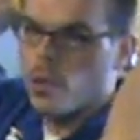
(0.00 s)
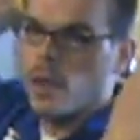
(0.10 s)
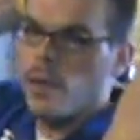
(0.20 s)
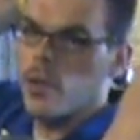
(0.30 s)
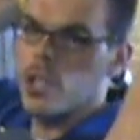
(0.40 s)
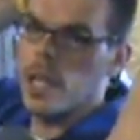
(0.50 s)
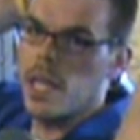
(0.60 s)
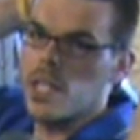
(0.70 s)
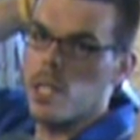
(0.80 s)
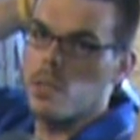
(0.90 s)
our leverage
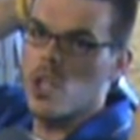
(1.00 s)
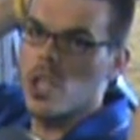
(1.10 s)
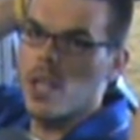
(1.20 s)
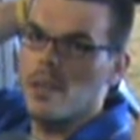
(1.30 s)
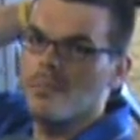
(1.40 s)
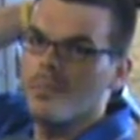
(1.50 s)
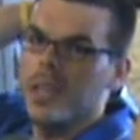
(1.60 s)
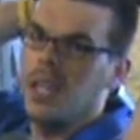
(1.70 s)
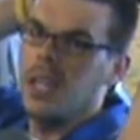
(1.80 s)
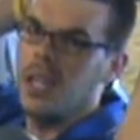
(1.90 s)
against the machine
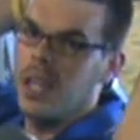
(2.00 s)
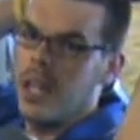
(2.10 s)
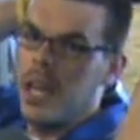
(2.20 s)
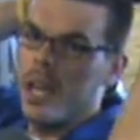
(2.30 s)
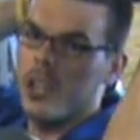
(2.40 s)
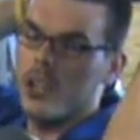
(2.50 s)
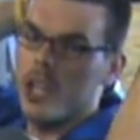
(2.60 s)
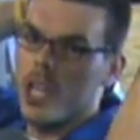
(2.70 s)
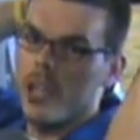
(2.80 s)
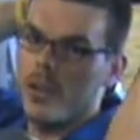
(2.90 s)
and you're
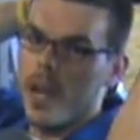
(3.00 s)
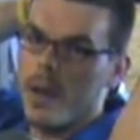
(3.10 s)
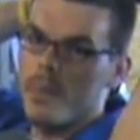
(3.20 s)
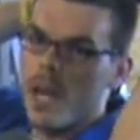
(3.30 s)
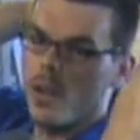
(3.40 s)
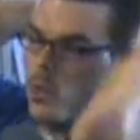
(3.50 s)
cheating your abs out